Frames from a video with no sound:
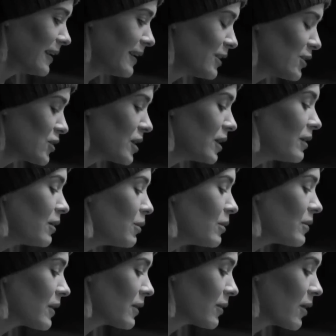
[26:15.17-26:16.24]
accessible
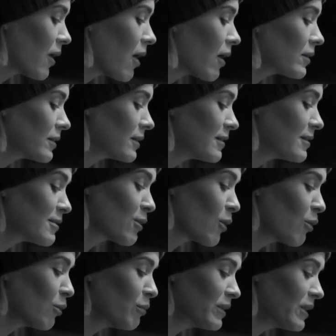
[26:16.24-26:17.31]
resources. So it's
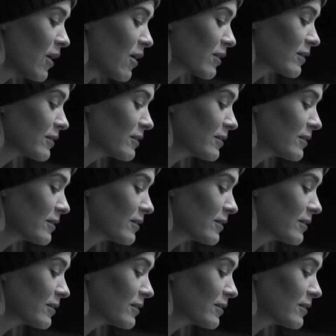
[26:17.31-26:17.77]
like, oh, well,